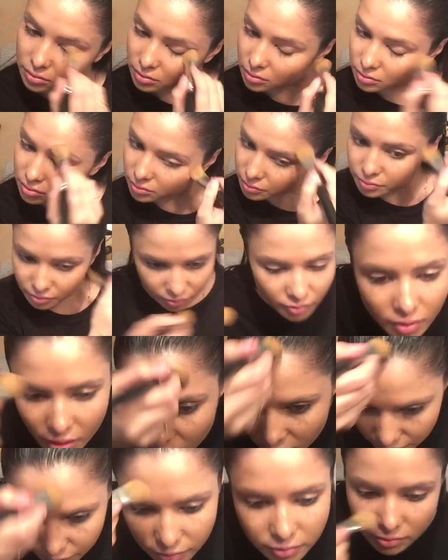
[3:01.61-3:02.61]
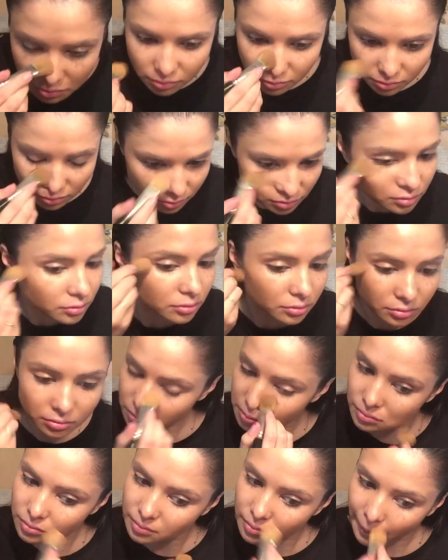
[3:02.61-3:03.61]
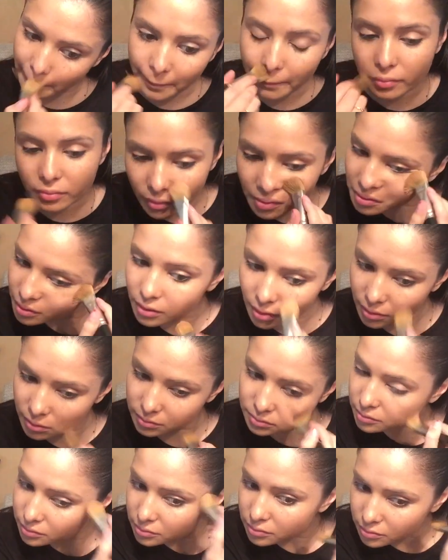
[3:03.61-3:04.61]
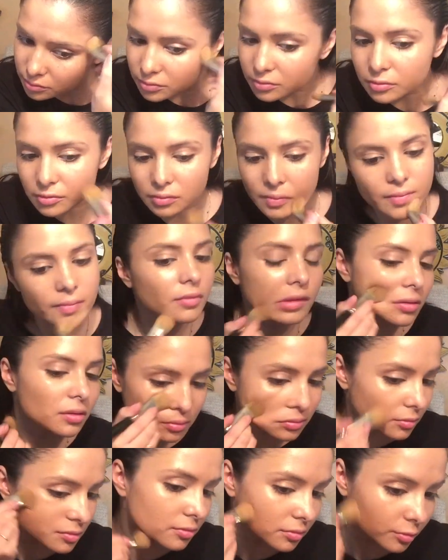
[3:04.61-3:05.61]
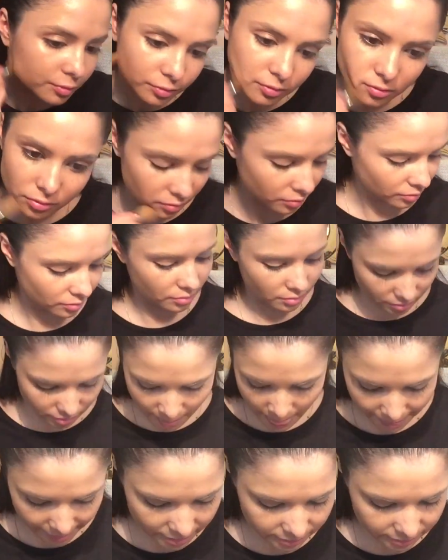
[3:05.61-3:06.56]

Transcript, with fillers: Perdis, and uh, what it creates is quite a